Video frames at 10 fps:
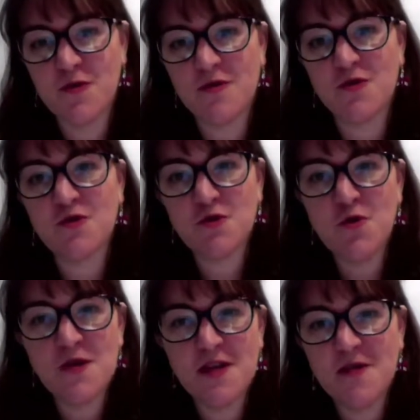because so
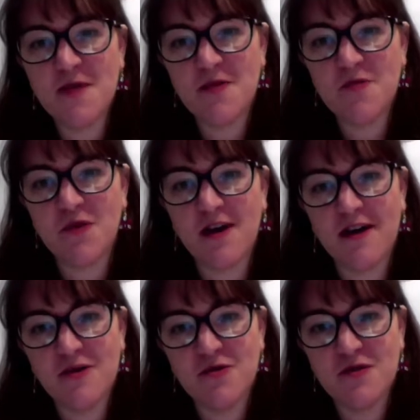many people are
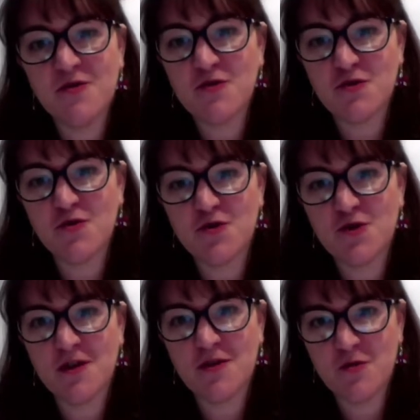using your solution
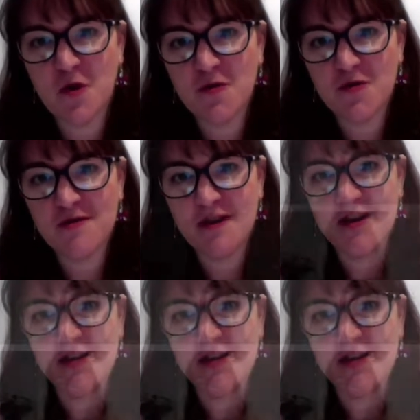at the moment. They